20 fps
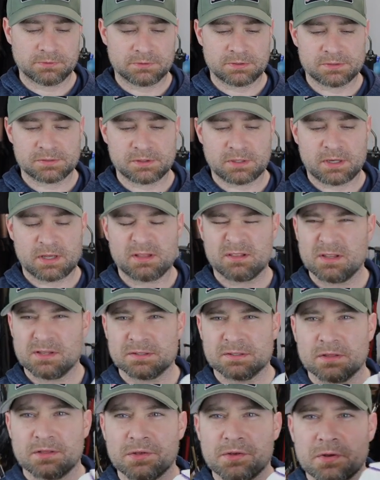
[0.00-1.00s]
Just a,
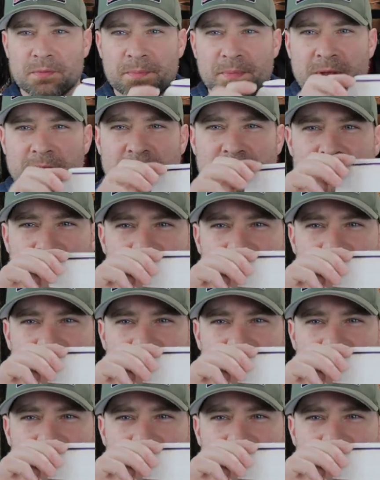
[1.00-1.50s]
just a little bit,